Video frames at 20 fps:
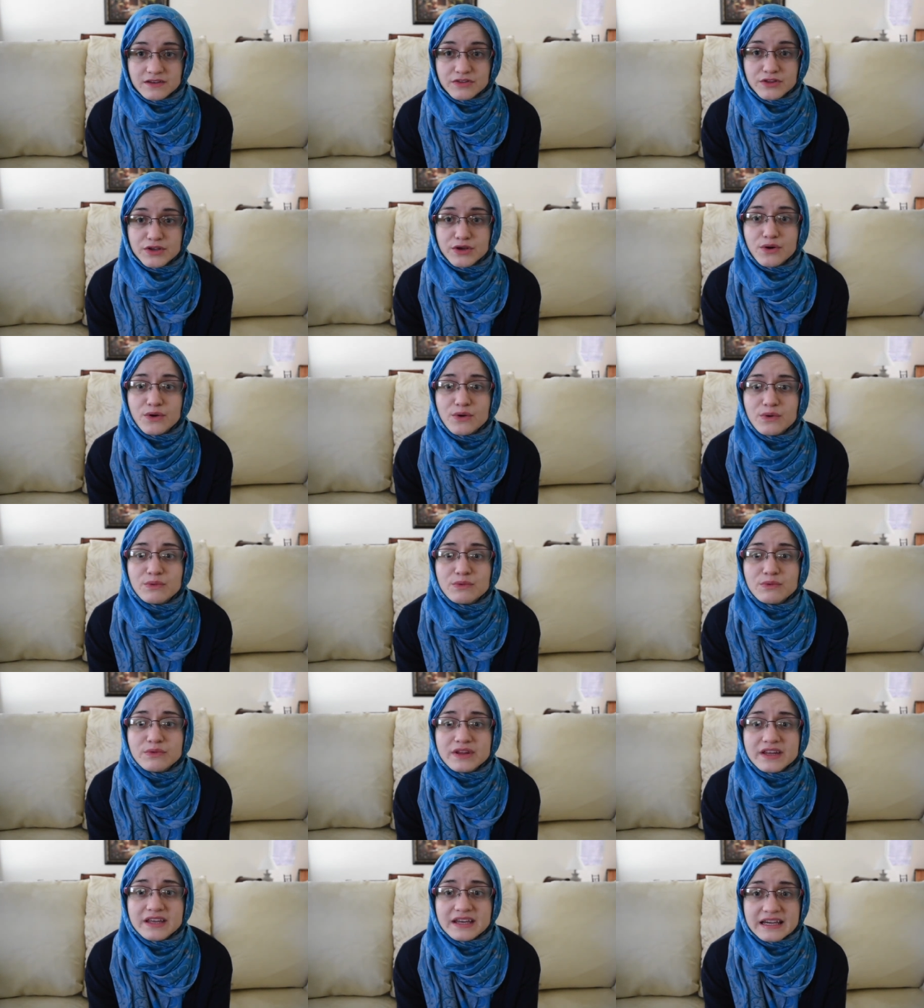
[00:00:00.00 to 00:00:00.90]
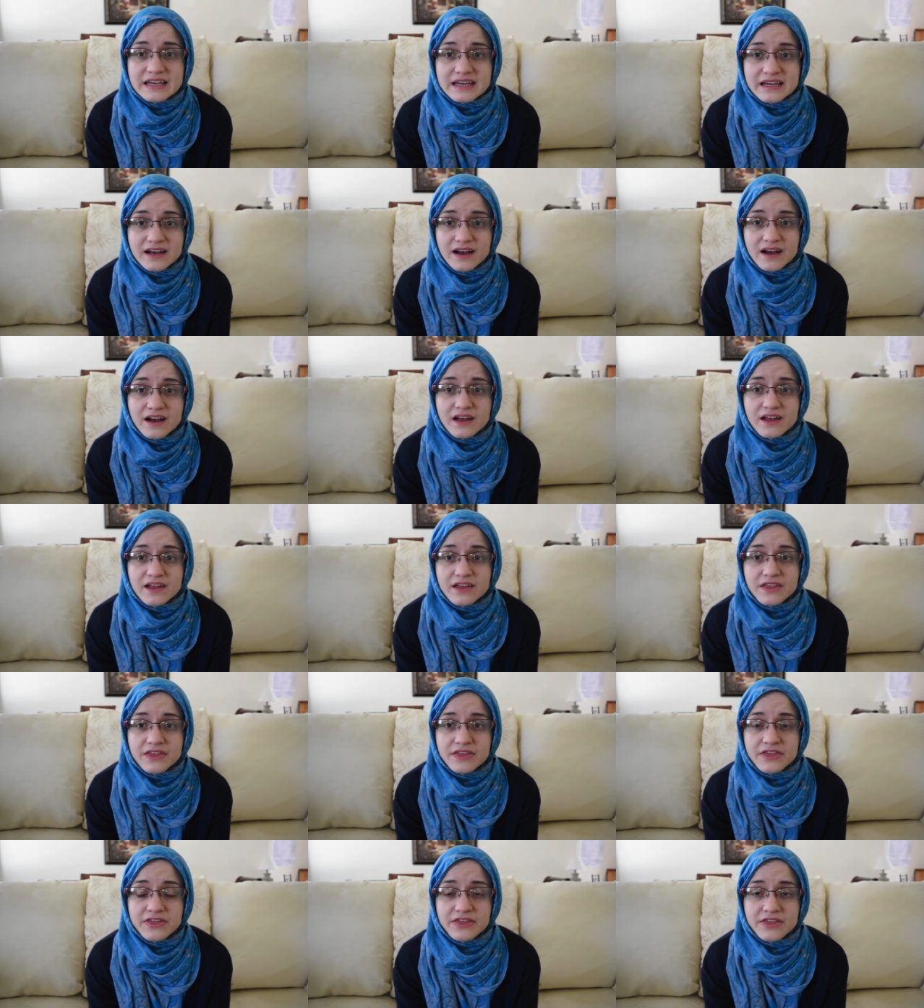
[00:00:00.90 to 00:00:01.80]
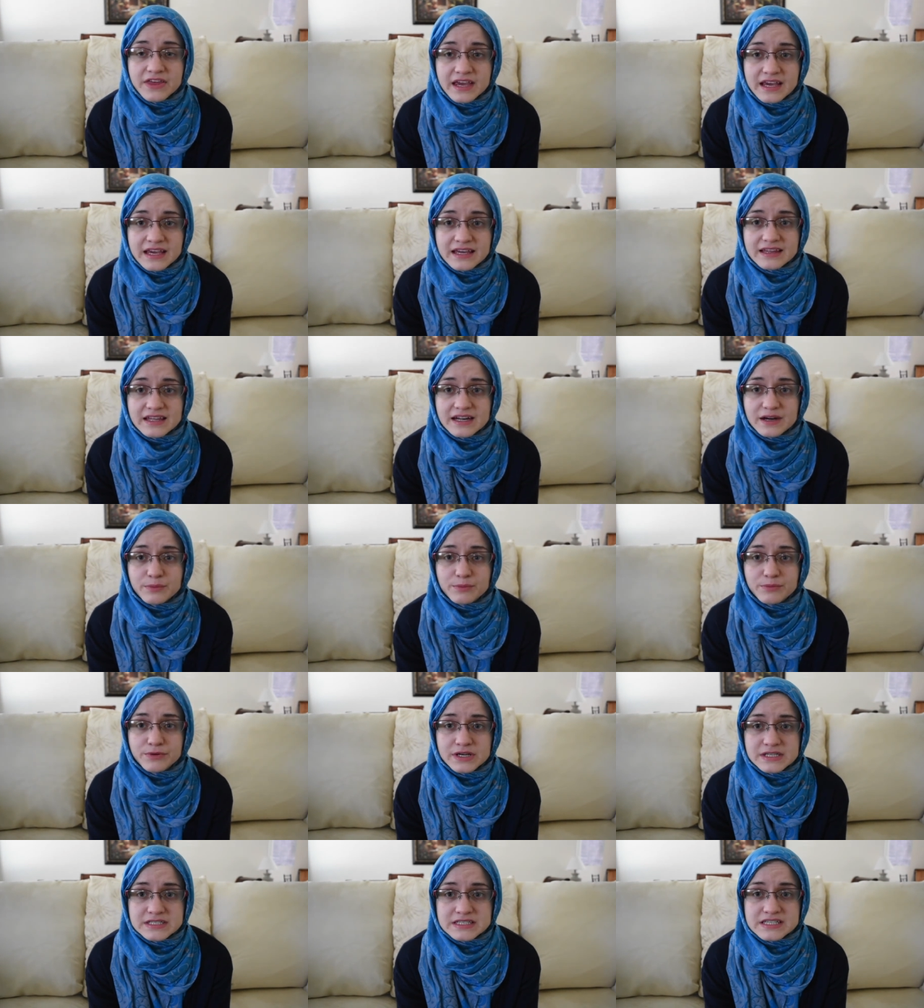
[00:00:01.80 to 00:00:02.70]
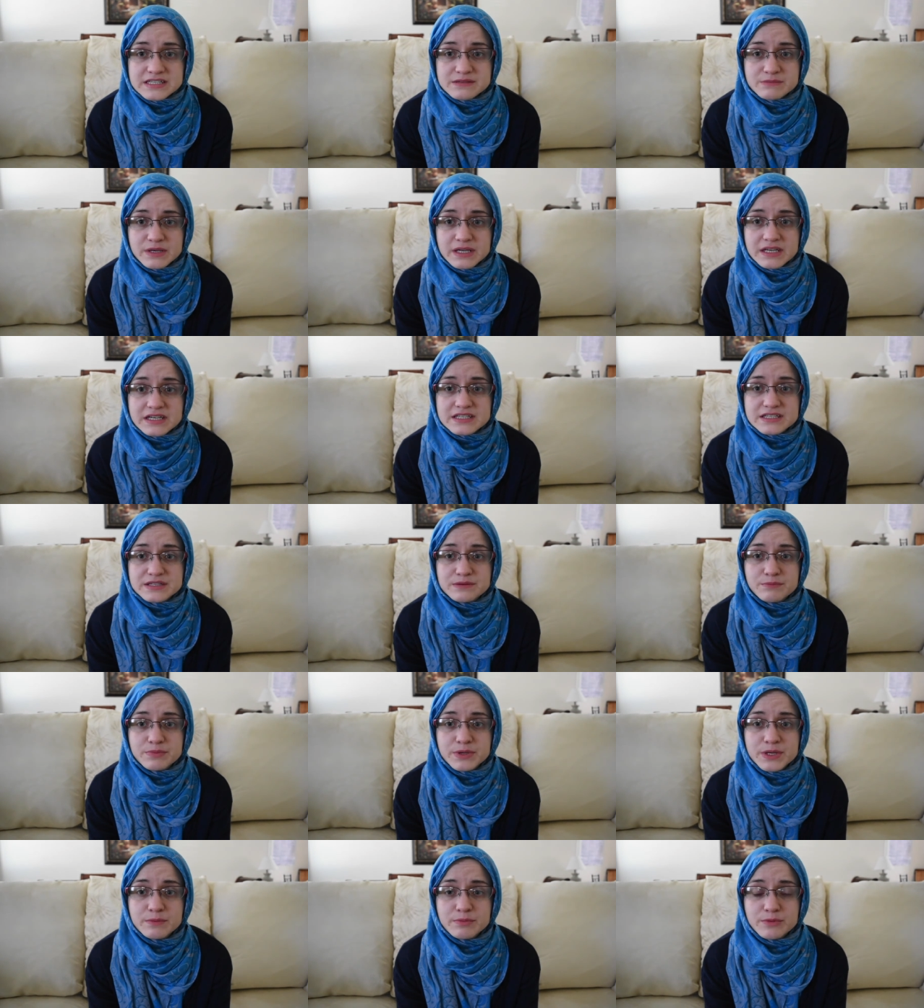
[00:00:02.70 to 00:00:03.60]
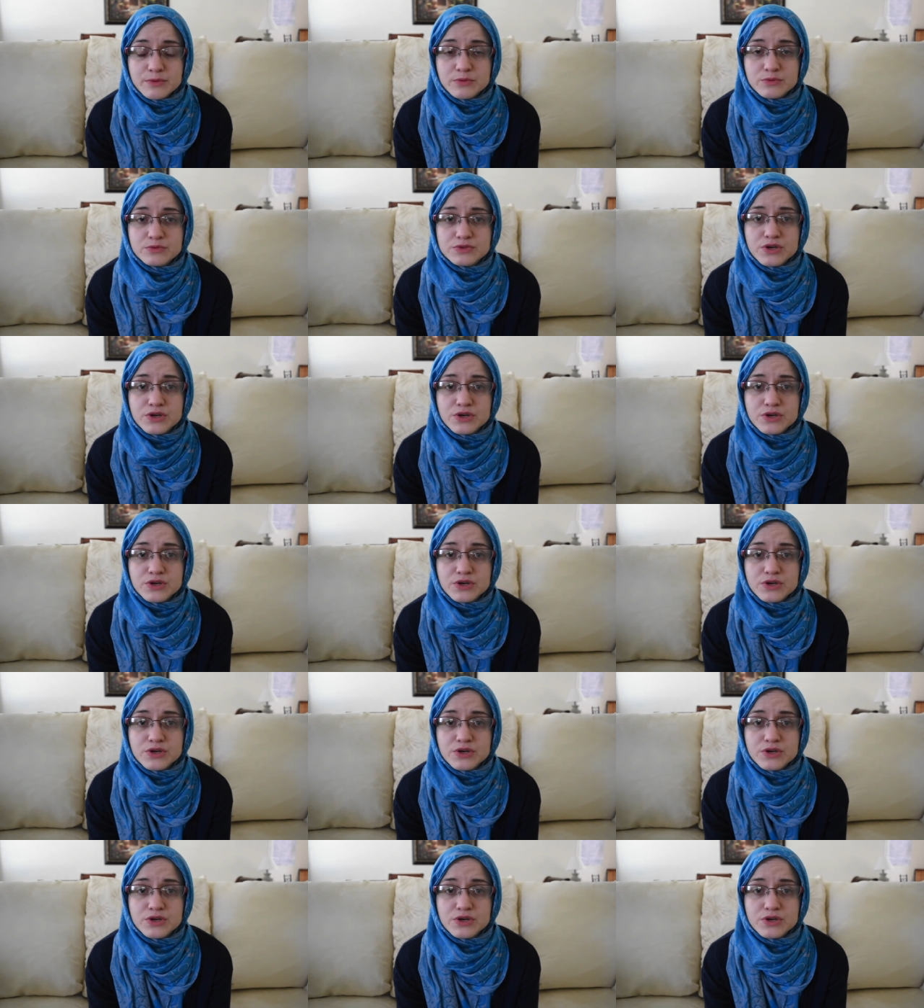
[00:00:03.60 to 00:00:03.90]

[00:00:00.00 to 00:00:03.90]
The only thing that oppresses me is the people who